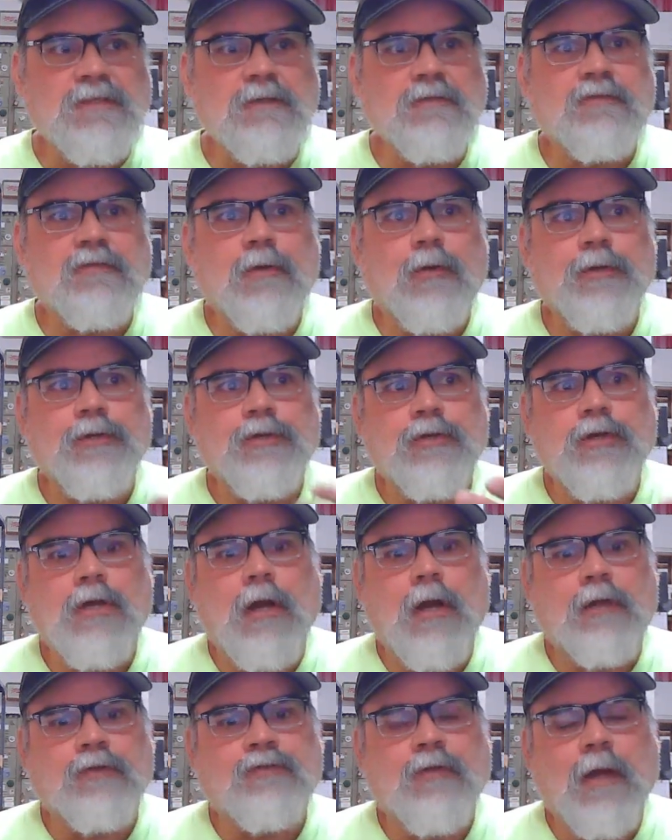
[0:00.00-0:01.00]
So in your
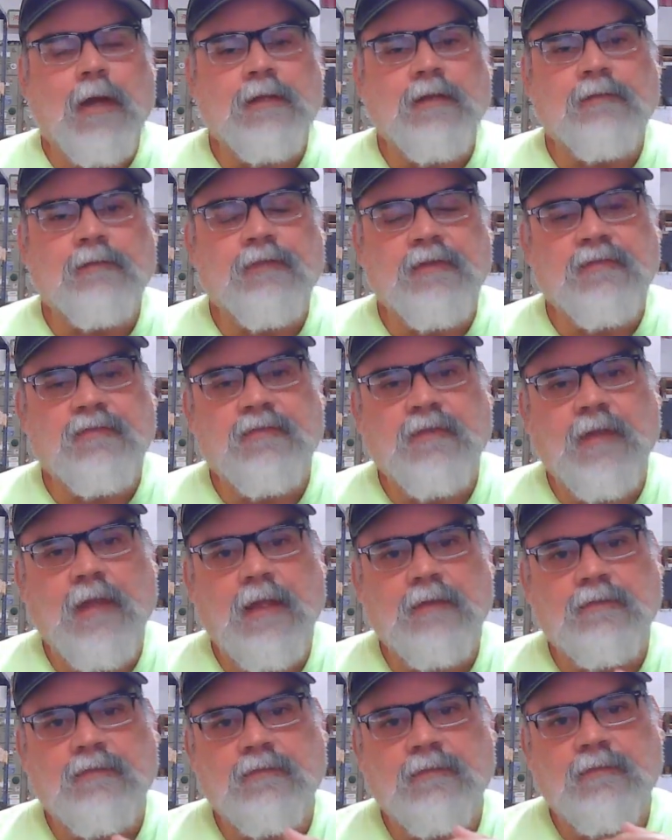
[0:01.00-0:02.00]
contract, if it
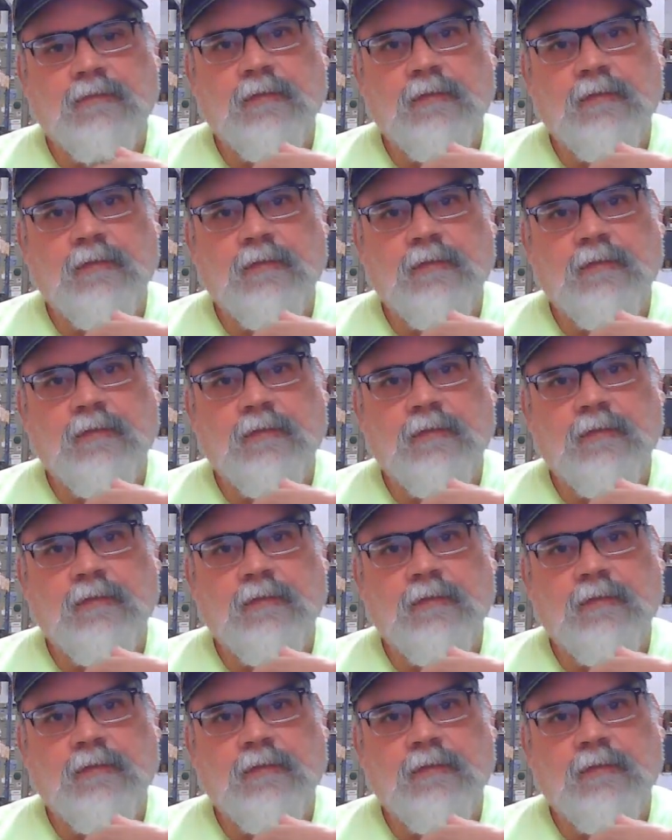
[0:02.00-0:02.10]
states